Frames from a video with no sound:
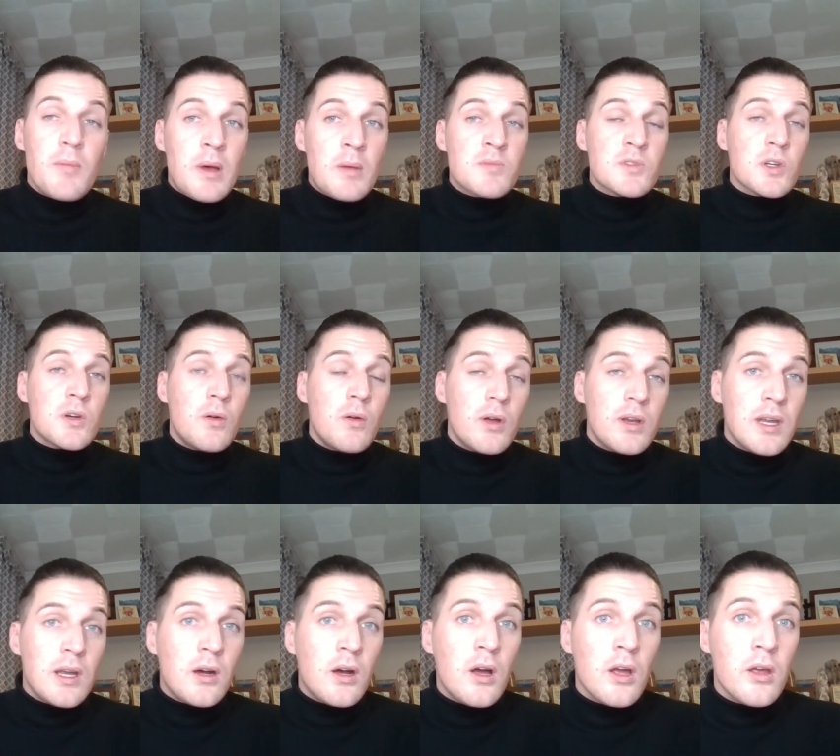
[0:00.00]
My mum's got
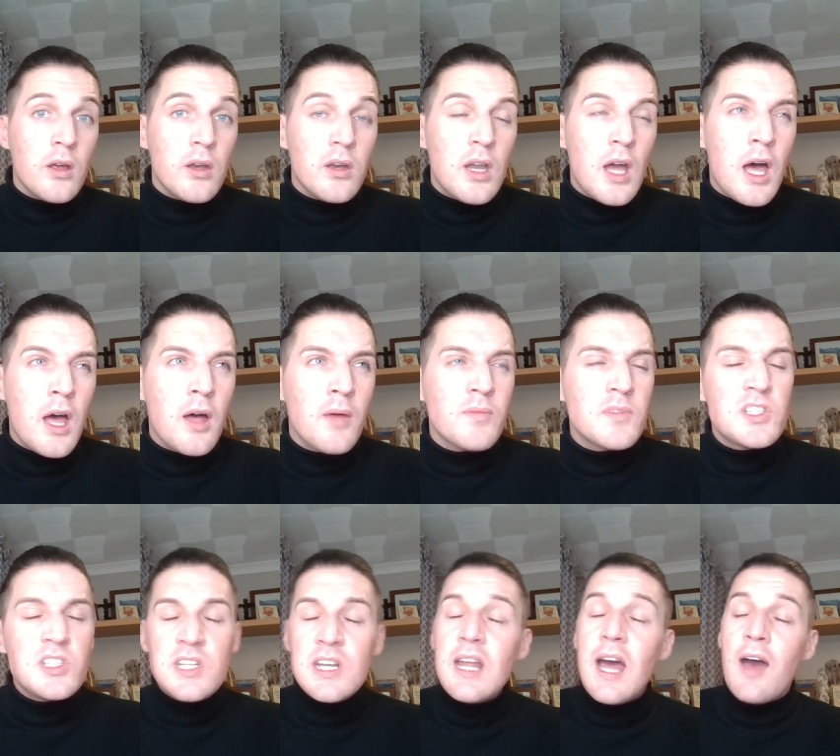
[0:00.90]
you uh, know,
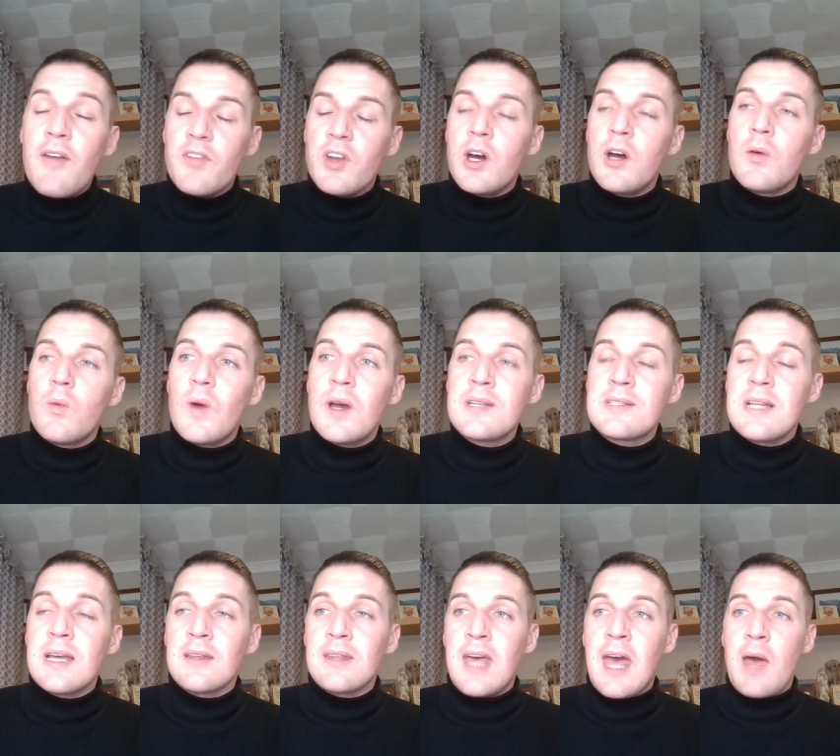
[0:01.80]
she did have nylon
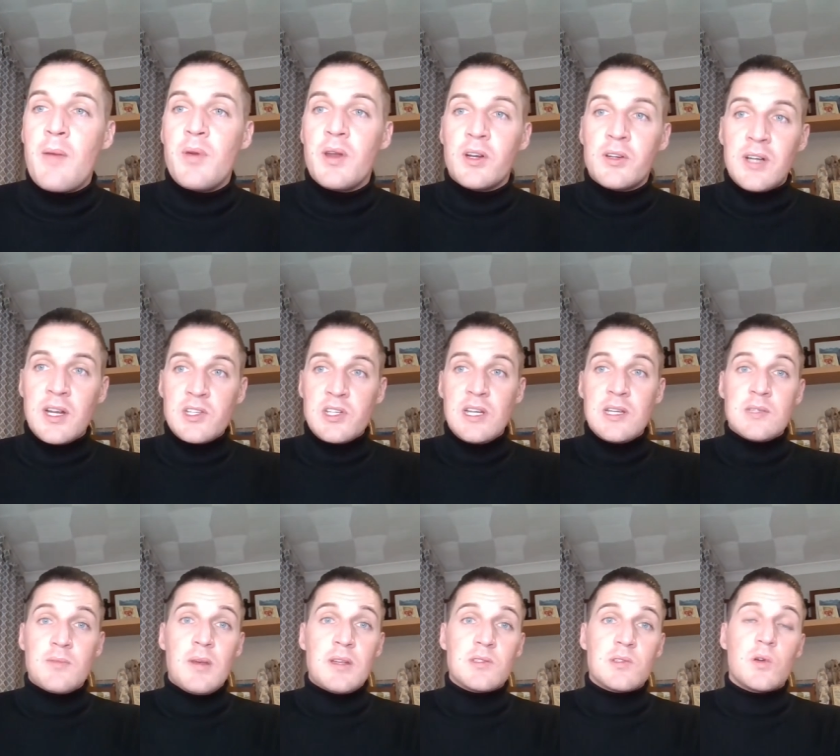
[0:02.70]
waist length hair, but gradually
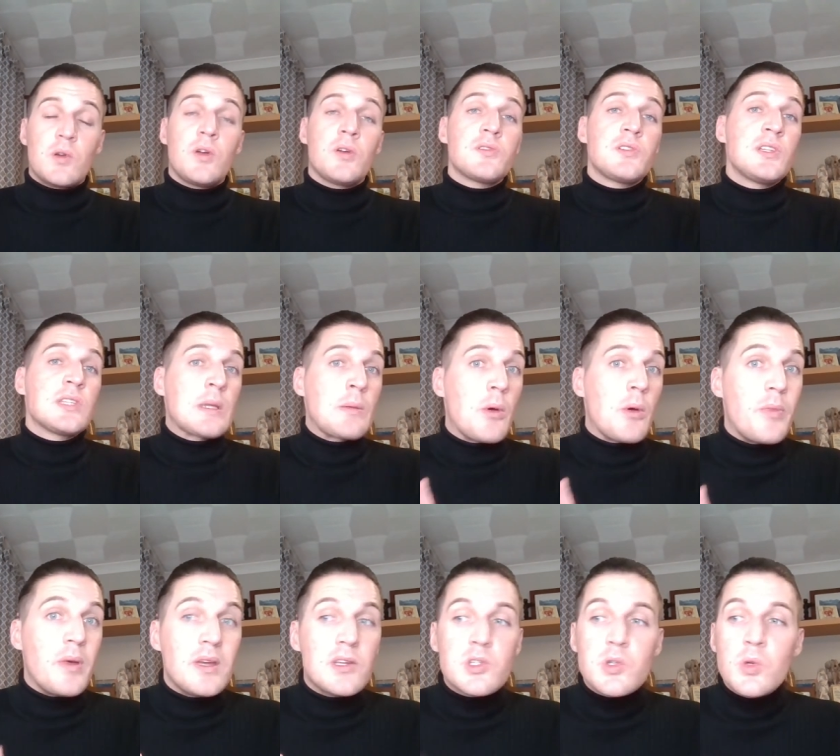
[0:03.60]
as the months gone on, she's come a
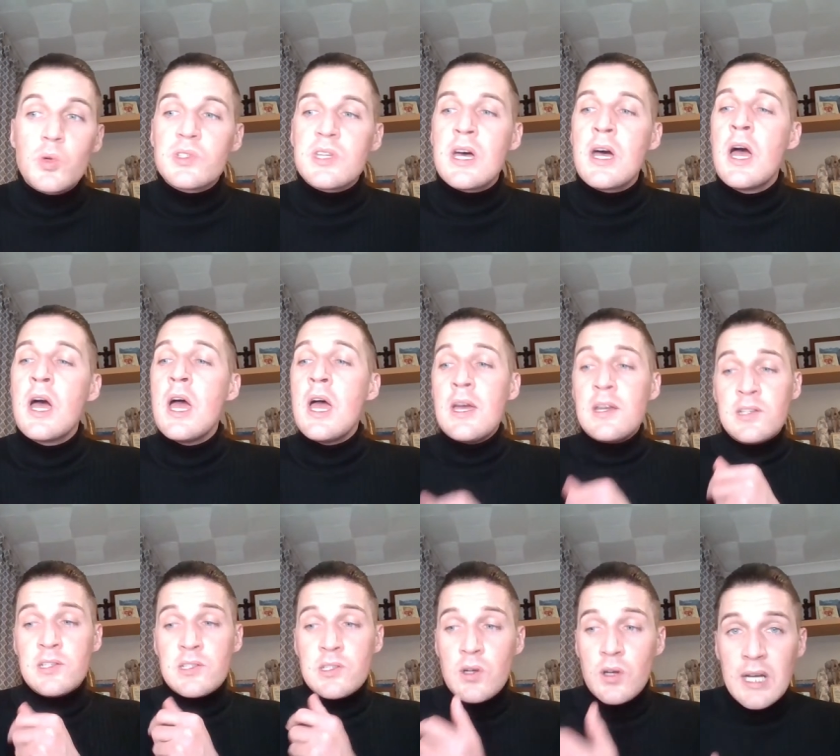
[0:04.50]
bit shorter.
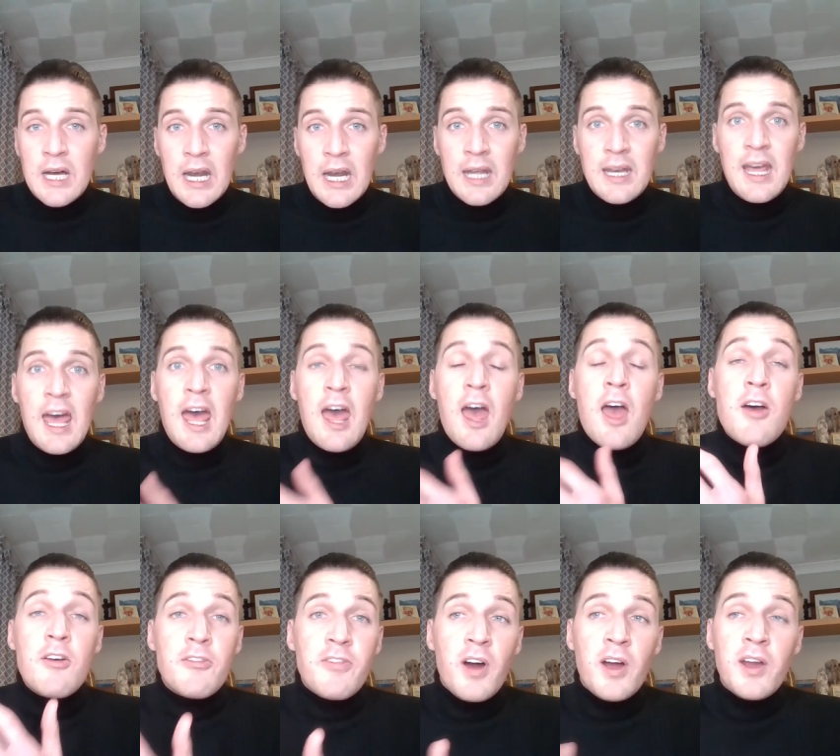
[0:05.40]
She's got coloured hair,
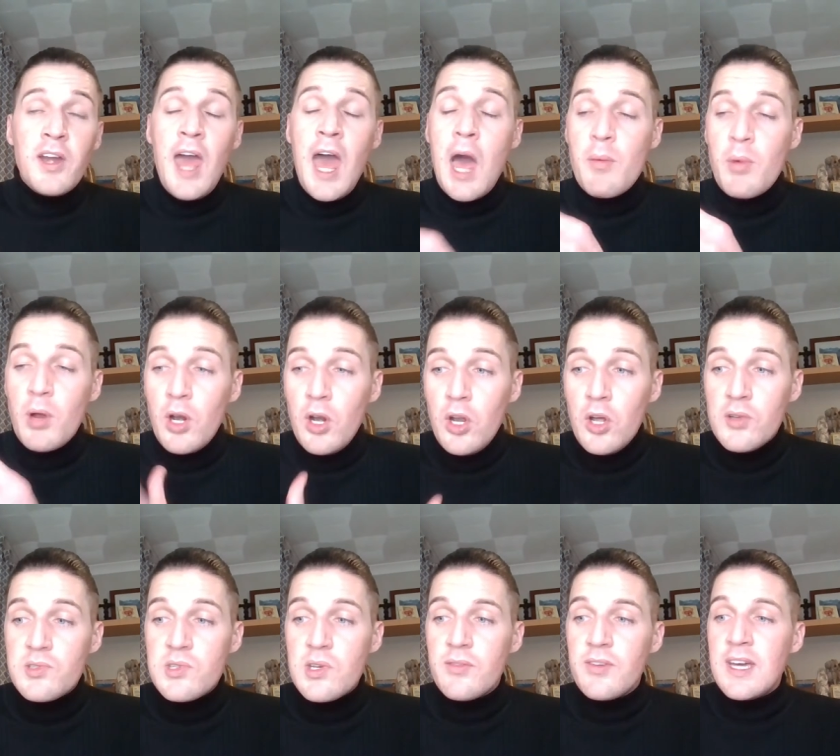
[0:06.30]
fine hair, but
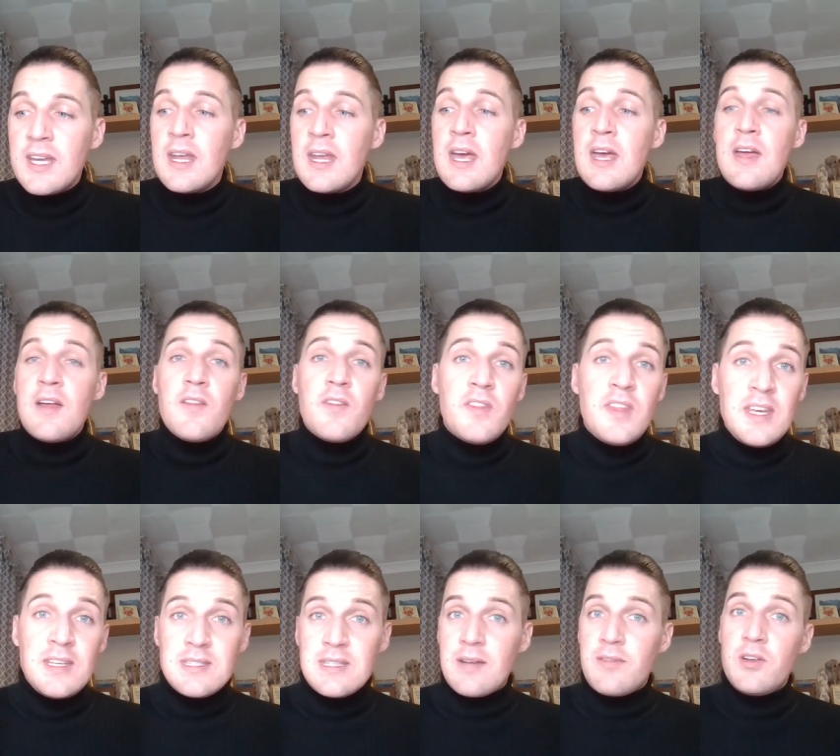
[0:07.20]
lots of it.
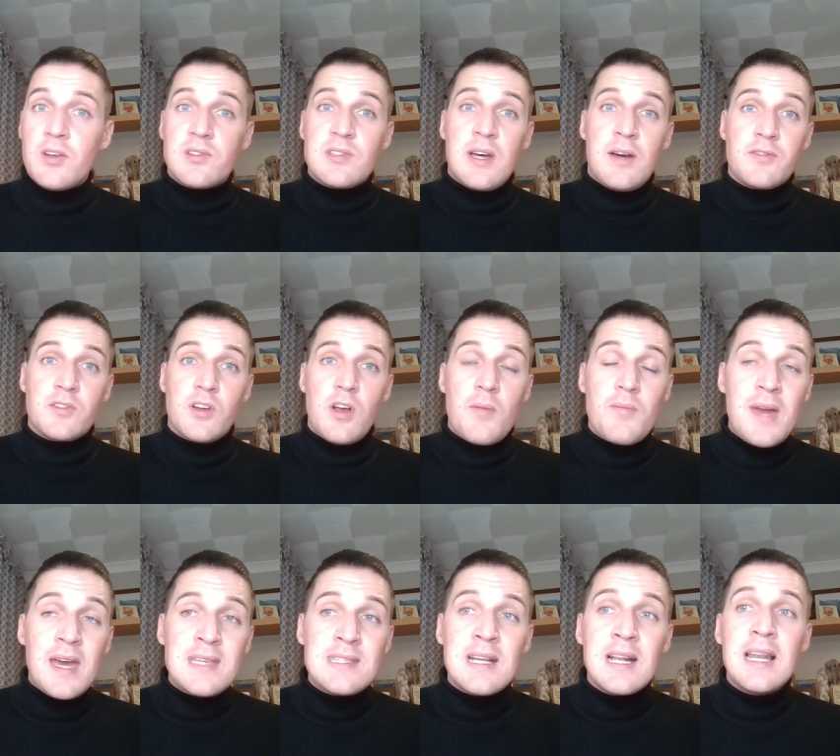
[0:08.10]
This stuff looks after it
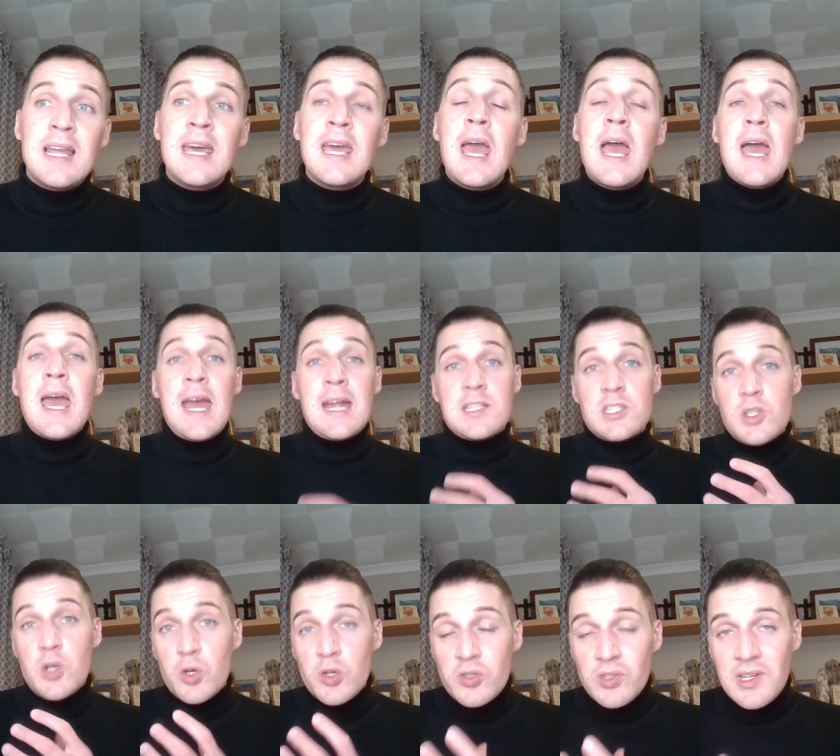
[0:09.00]
amazingly.
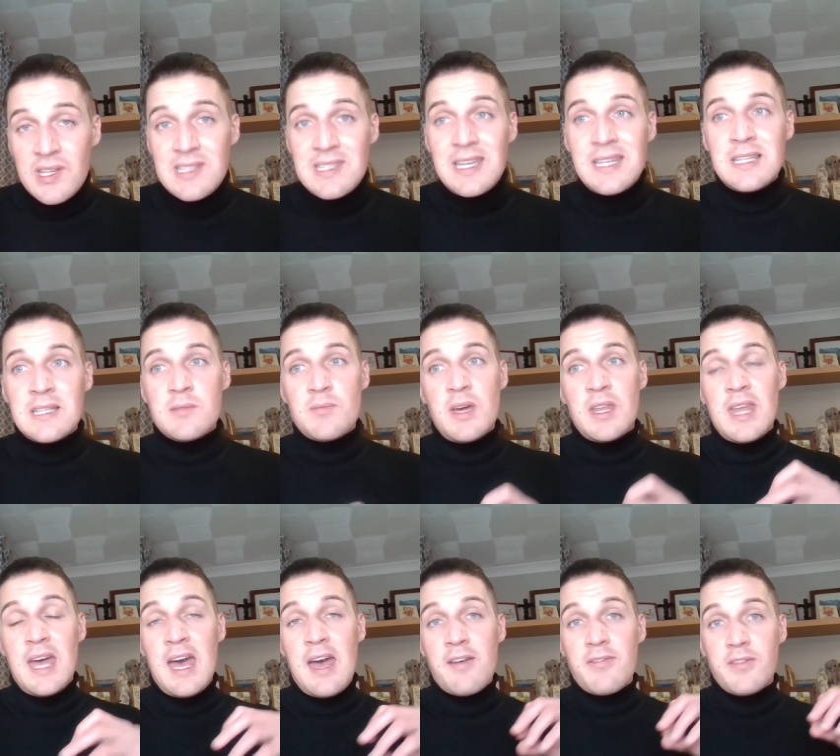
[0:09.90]
It's not greasy, it doesn't make
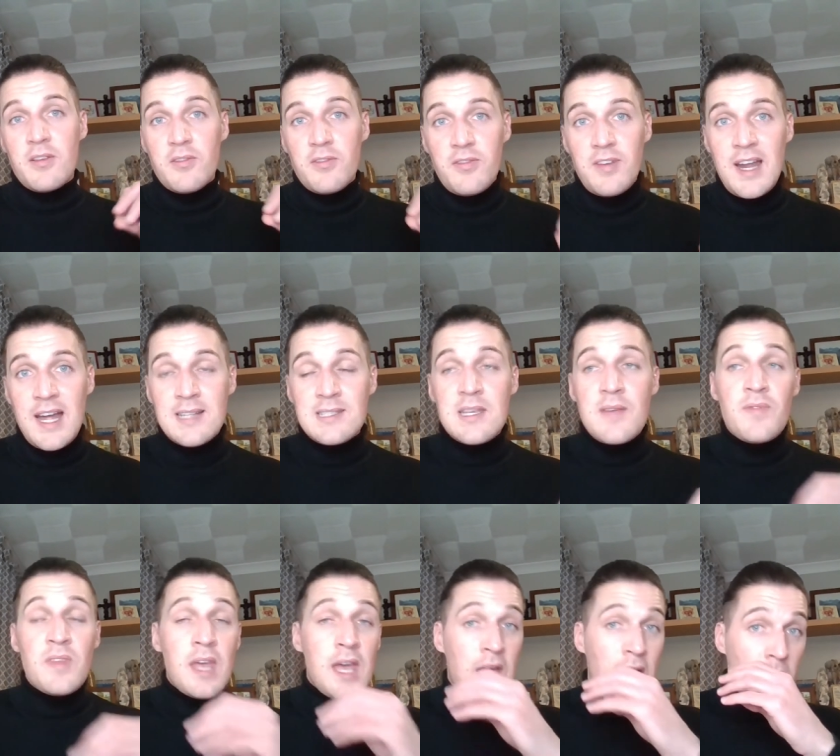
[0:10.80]
the hair feel flat.
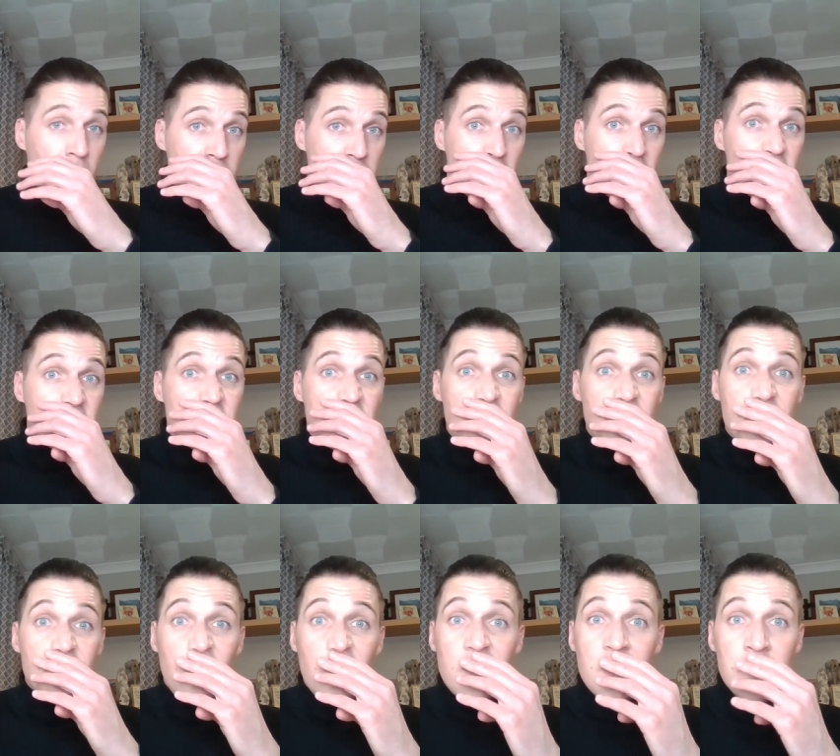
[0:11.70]
It helps you
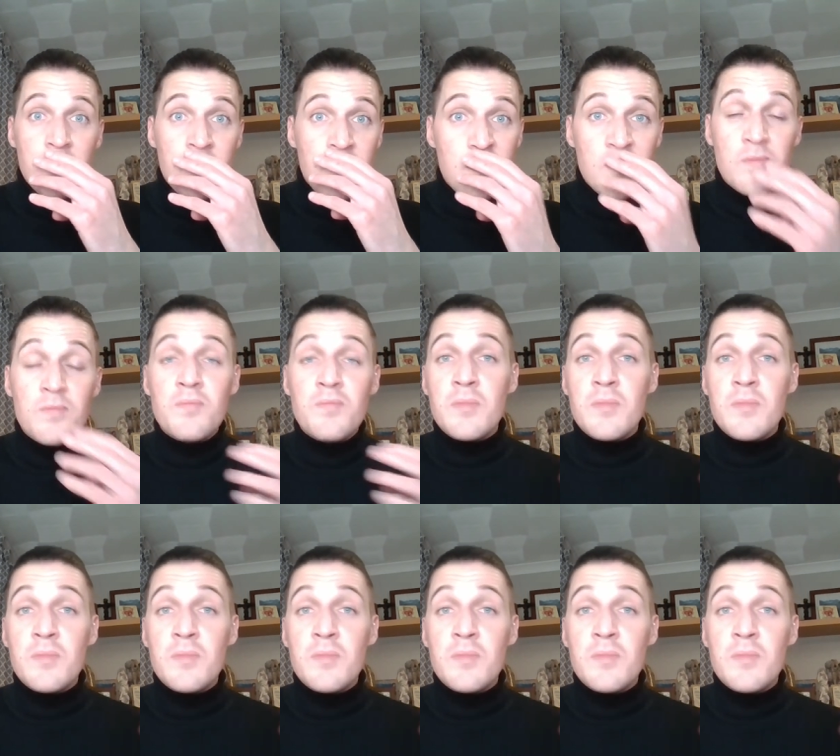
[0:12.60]
achieve volume